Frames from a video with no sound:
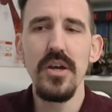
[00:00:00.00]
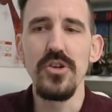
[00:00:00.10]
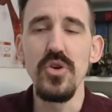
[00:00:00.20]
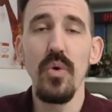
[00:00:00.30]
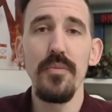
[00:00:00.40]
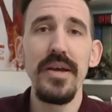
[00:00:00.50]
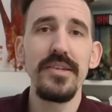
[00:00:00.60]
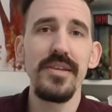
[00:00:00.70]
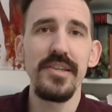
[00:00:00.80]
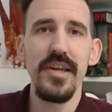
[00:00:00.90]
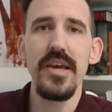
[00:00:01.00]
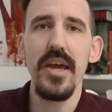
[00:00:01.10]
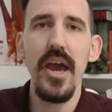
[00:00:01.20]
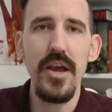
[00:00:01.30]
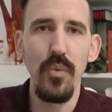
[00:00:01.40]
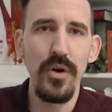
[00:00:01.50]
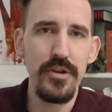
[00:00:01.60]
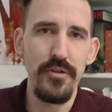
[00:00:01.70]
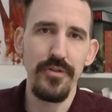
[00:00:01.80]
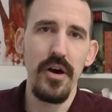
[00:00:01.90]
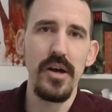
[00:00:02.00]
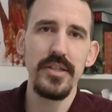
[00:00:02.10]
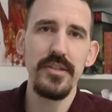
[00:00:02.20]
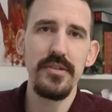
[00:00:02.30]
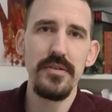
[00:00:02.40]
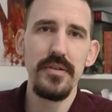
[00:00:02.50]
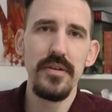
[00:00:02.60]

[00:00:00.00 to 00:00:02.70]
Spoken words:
You are basically saying, hey, what are your thoughts?